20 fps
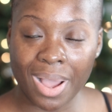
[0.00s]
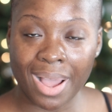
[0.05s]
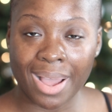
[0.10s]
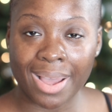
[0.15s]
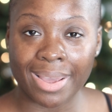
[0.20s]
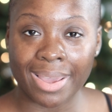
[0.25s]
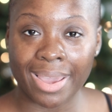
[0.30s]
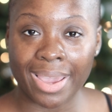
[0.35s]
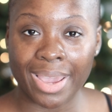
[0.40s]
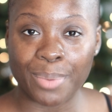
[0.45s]

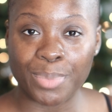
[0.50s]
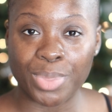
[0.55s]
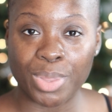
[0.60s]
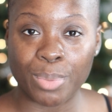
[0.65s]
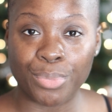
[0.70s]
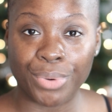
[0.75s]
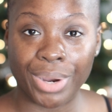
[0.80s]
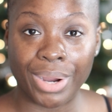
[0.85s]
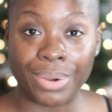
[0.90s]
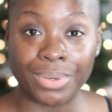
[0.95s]
I am the
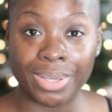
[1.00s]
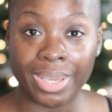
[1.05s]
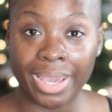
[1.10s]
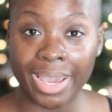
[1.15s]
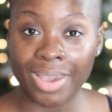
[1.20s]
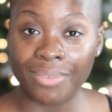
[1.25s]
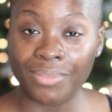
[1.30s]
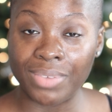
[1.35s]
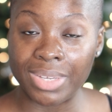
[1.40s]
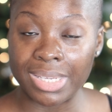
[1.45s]
Brown
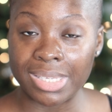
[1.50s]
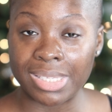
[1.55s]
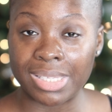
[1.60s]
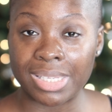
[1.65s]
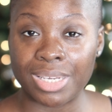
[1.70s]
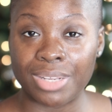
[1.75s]
Canvas,